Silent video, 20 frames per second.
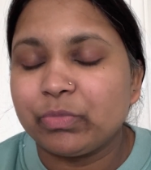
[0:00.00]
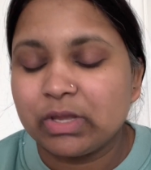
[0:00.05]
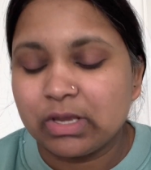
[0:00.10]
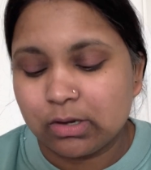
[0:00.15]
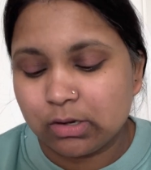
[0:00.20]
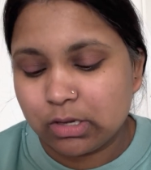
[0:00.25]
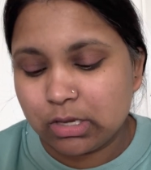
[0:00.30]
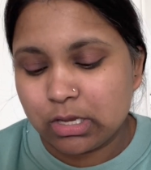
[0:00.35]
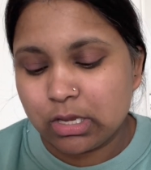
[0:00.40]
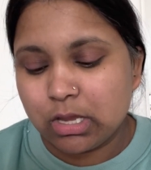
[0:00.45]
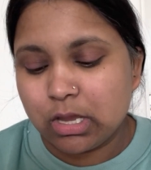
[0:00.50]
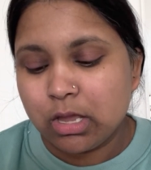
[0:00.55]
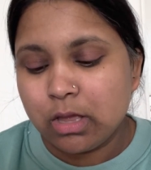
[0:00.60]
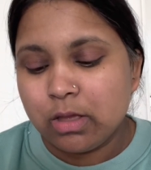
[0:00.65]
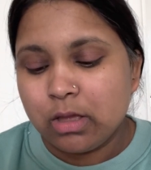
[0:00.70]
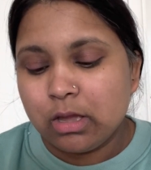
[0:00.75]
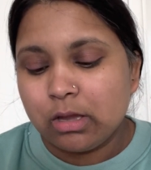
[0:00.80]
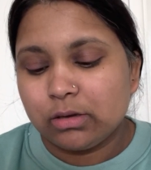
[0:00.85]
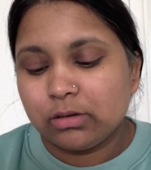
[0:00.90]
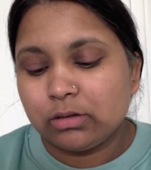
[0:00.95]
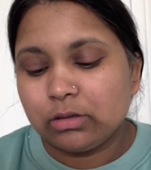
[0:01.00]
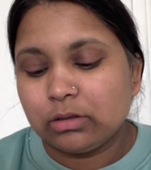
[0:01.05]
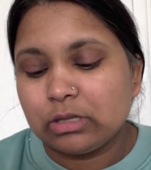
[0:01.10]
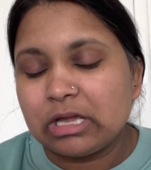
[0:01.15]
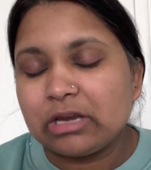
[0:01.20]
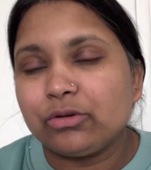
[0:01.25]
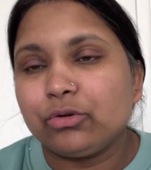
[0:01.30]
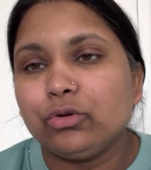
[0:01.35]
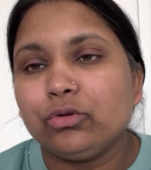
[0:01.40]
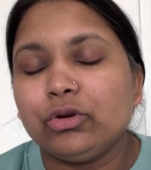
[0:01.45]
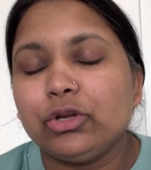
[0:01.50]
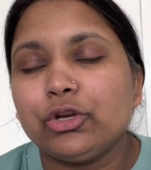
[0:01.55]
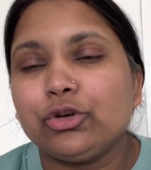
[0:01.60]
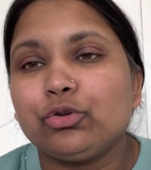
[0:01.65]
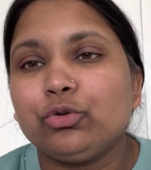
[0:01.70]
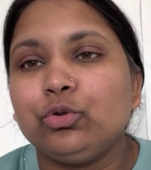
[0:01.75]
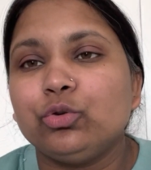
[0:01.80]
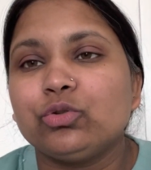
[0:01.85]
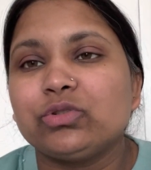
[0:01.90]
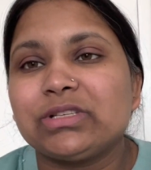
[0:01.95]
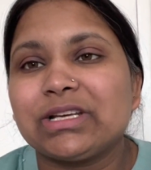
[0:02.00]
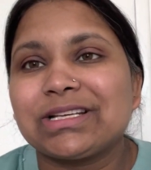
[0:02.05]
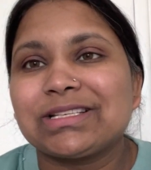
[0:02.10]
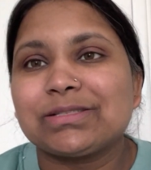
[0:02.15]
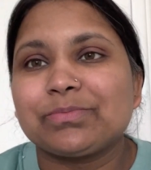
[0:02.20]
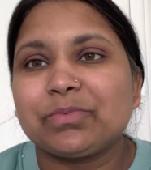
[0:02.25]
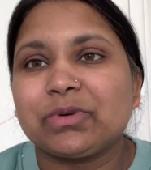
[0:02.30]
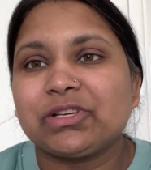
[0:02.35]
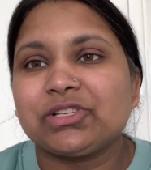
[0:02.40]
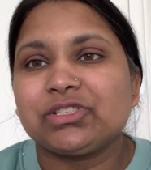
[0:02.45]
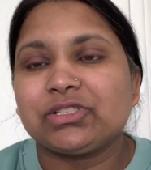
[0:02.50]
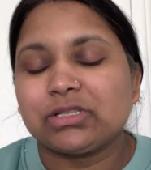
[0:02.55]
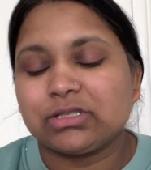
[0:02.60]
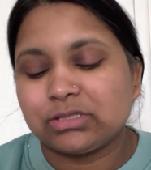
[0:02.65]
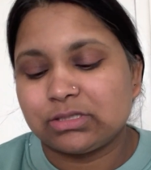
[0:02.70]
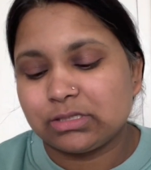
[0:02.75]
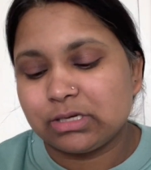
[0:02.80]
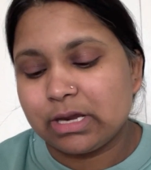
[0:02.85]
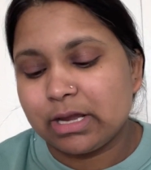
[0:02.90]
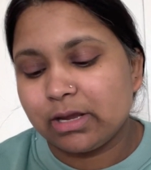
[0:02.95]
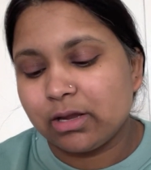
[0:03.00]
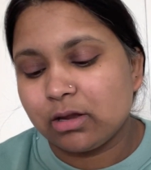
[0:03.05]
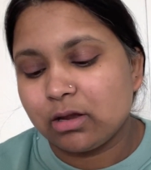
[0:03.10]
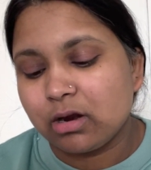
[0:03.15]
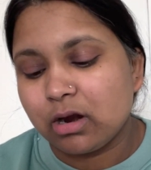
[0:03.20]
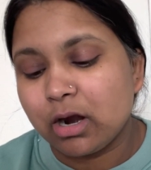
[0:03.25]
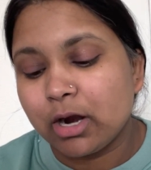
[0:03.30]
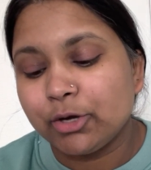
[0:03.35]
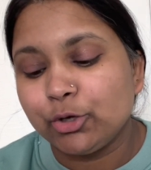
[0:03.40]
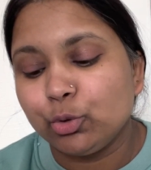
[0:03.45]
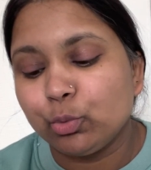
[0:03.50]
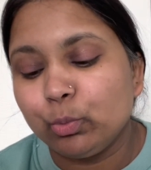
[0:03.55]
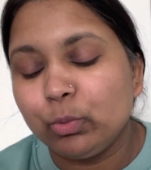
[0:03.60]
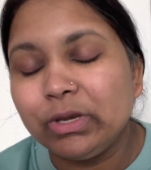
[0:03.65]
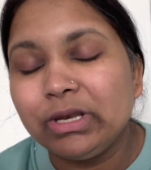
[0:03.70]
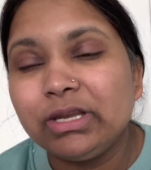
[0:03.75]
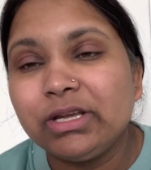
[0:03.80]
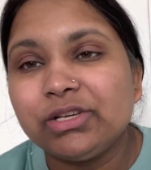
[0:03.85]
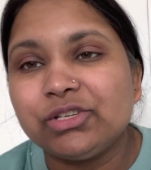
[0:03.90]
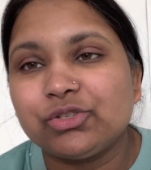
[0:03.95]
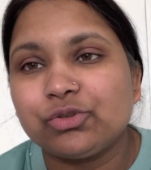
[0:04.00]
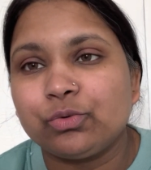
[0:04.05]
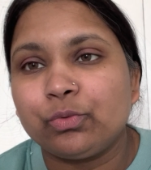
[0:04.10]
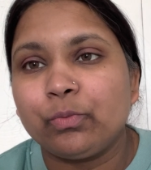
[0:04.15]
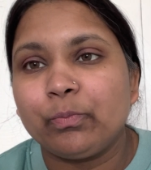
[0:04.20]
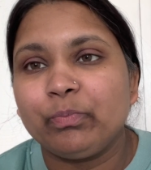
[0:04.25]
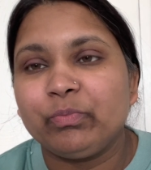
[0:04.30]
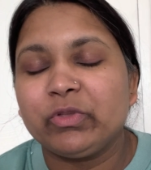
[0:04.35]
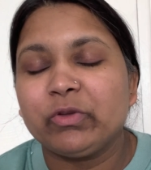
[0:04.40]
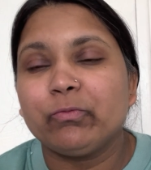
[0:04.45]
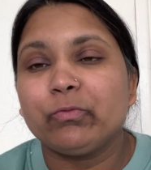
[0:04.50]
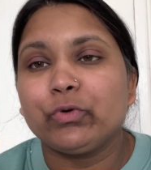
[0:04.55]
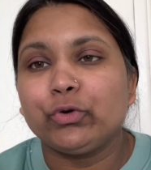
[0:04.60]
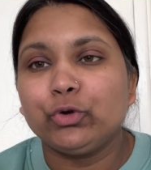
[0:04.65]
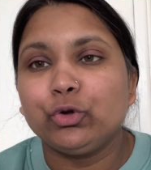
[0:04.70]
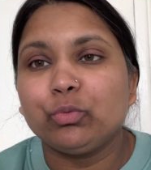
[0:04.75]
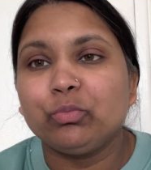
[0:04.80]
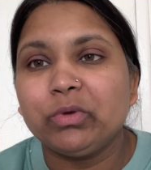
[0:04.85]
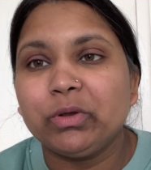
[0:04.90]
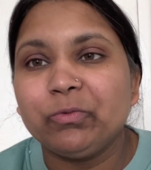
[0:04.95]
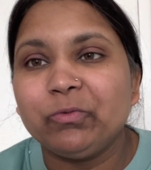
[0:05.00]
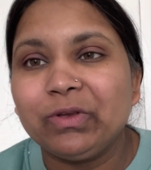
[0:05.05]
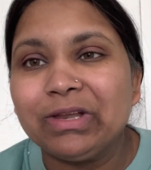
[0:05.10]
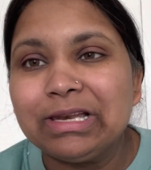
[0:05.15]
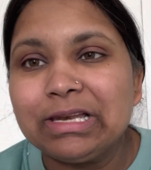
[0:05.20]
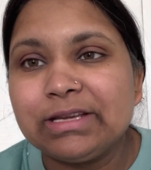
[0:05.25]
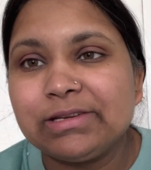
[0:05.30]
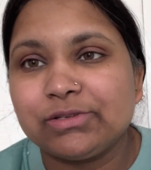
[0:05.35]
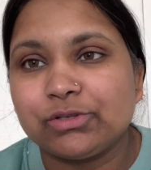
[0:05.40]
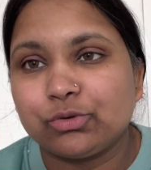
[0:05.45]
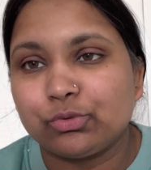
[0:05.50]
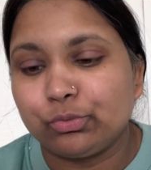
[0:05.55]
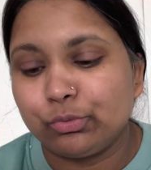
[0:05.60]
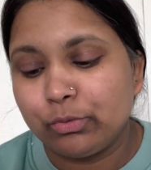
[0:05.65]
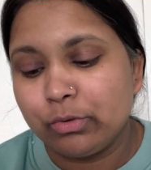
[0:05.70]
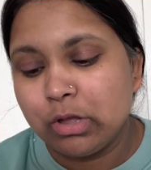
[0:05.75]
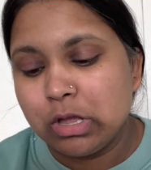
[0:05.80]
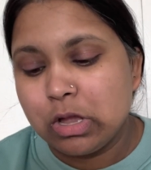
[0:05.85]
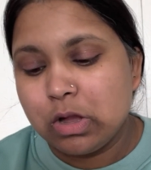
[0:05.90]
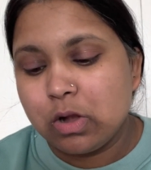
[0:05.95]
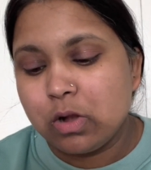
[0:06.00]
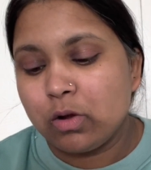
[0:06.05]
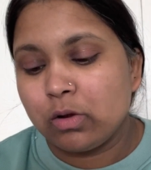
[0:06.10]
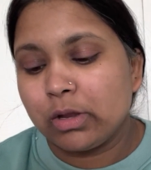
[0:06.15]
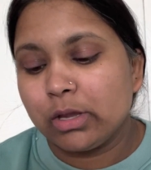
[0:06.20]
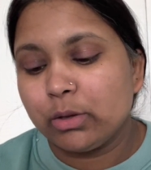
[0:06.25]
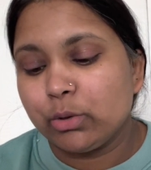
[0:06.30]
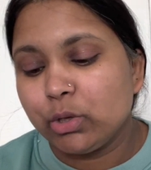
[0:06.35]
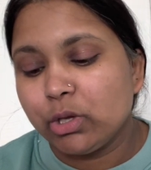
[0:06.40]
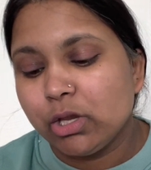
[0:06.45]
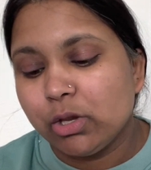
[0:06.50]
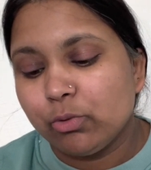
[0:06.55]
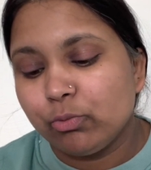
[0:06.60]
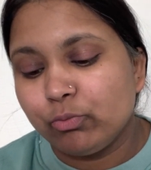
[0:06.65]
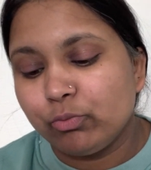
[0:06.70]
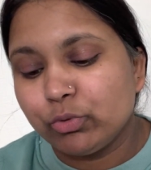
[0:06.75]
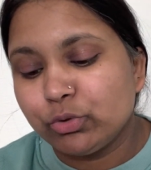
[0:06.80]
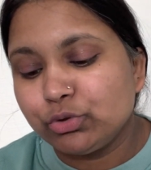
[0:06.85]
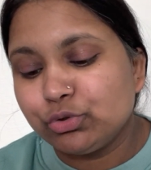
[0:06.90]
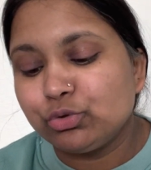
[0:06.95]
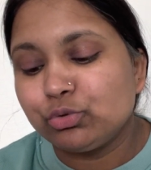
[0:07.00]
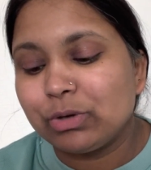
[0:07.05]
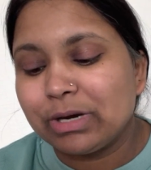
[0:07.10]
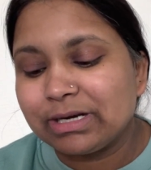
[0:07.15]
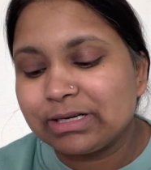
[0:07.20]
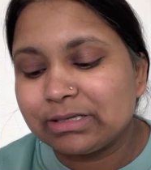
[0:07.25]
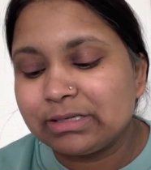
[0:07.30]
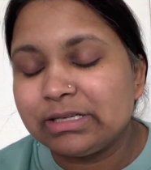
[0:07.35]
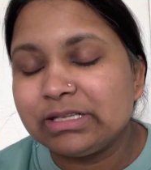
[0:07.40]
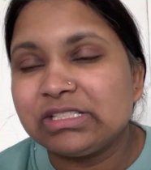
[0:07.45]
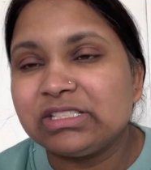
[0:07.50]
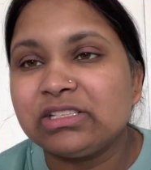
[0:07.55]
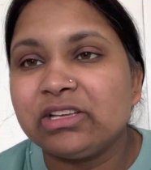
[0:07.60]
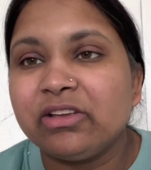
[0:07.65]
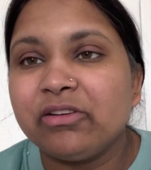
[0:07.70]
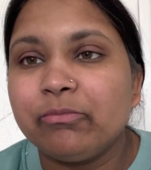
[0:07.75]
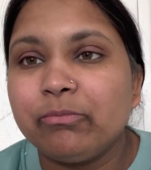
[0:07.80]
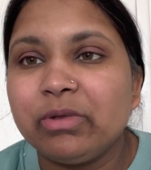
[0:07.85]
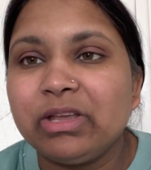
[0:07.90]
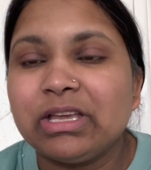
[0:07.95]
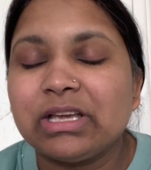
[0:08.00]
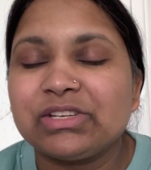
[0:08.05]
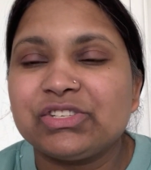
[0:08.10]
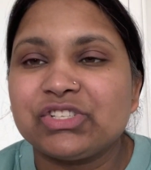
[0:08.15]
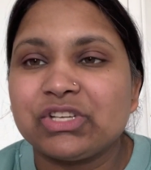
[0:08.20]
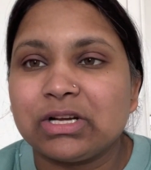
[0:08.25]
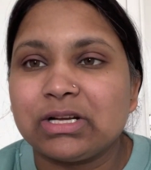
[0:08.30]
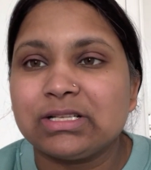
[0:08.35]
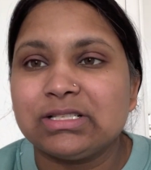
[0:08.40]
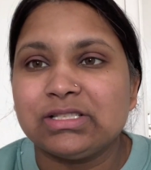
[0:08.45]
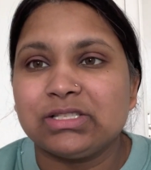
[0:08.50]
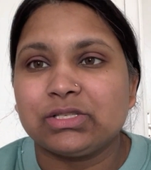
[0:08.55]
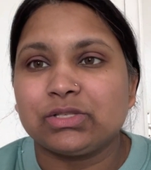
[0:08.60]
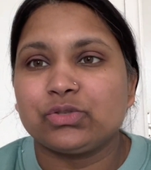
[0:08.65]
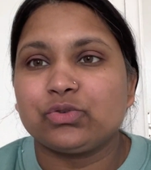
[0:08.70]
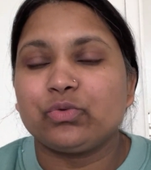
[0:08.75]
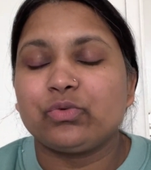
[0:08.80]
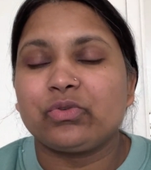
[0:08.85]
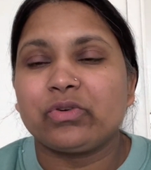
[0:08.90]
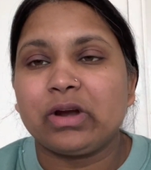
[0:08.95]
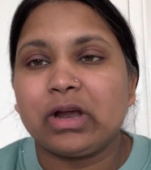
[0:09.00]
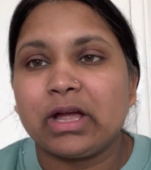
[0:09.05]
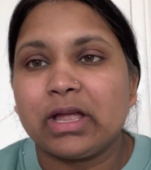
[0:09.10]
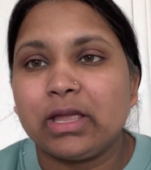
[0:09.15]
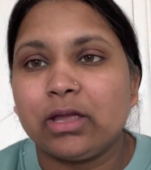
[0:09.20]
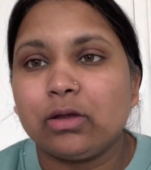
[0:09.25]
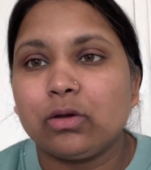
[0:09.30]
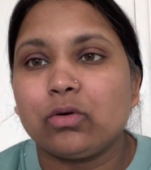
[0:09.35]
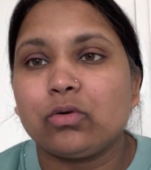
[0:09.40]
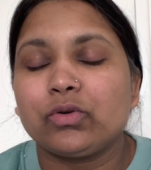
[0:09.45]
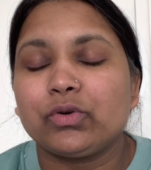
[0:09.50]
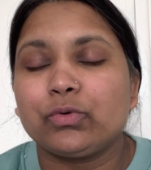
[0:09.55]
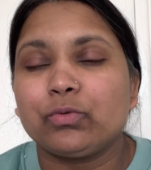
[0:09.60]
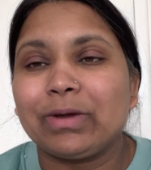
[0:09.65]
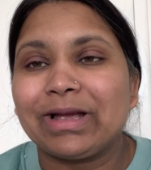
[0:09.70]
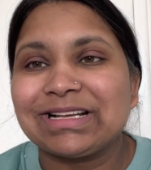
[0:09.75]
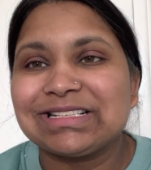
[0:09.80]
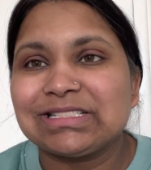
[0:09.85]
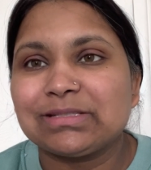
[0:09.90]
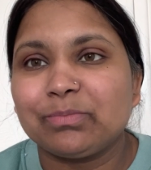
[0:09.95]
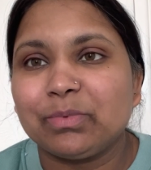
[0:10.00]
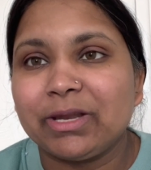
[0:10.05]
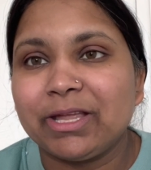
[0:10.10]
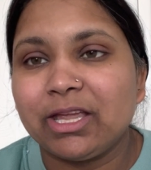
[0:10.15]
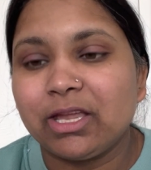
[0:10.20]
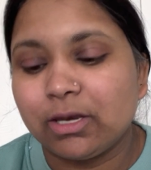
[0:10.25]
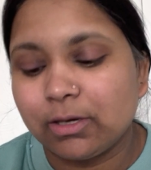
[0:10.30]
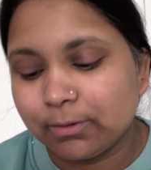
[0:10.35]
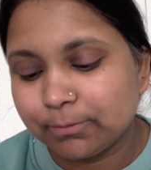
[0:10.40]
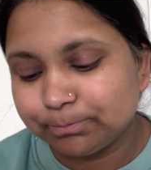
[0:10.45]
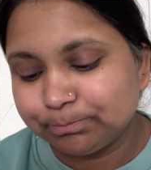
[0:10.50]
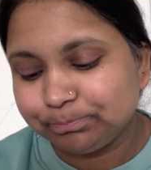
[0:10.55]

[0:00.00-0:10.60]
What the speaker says: Okay, then you need to use expressions like, are you willing to? Would you be willing to? Okay, would you at least give me a chance to try or to explain?